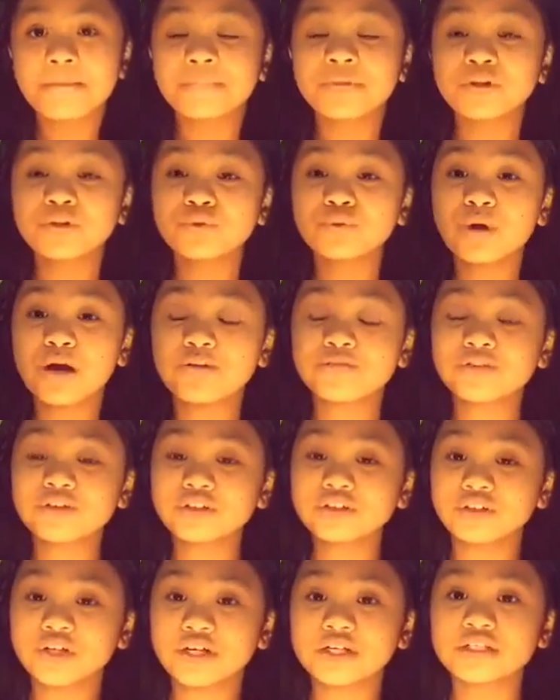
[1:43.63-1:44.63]
but whoever
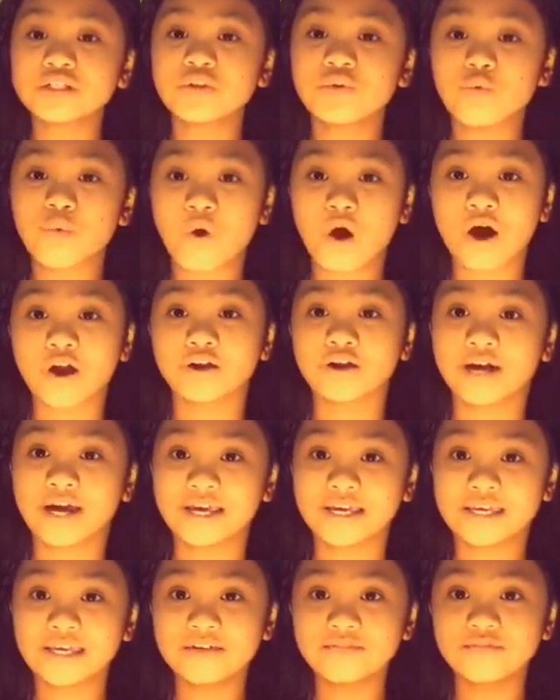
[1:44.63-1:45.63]
drinks the water
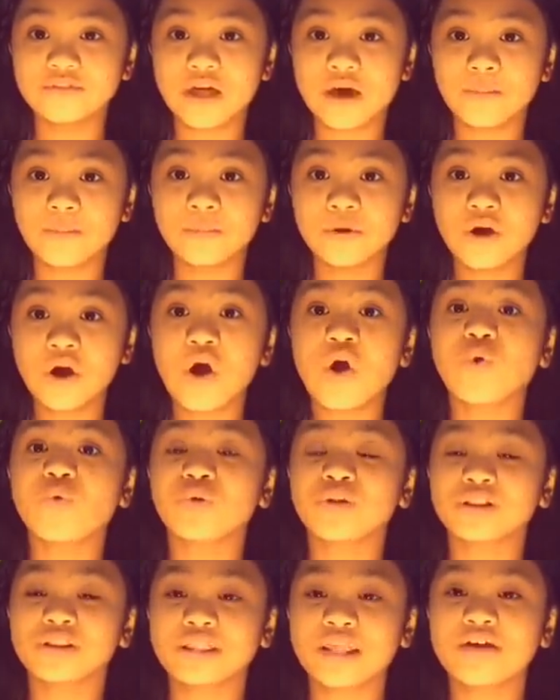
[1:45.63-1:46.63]
I give them
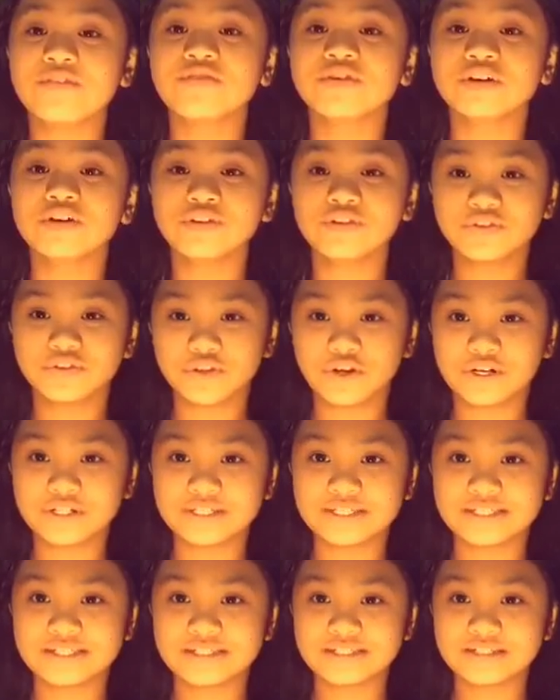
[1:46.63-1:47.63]
will never
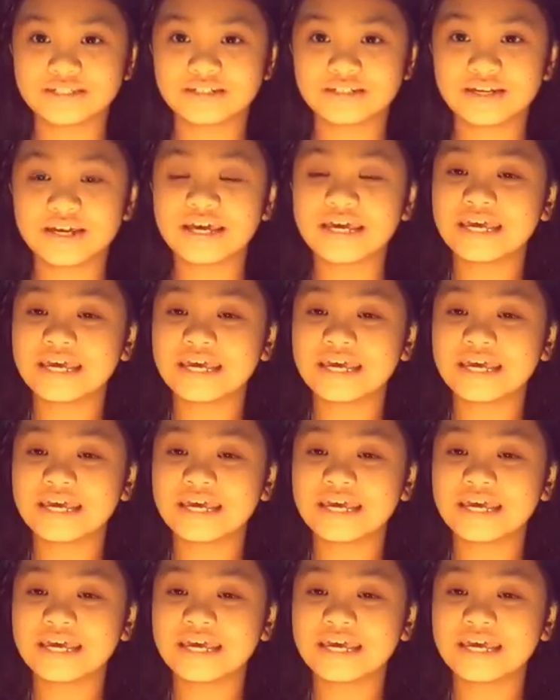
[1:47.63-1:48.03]
thirst.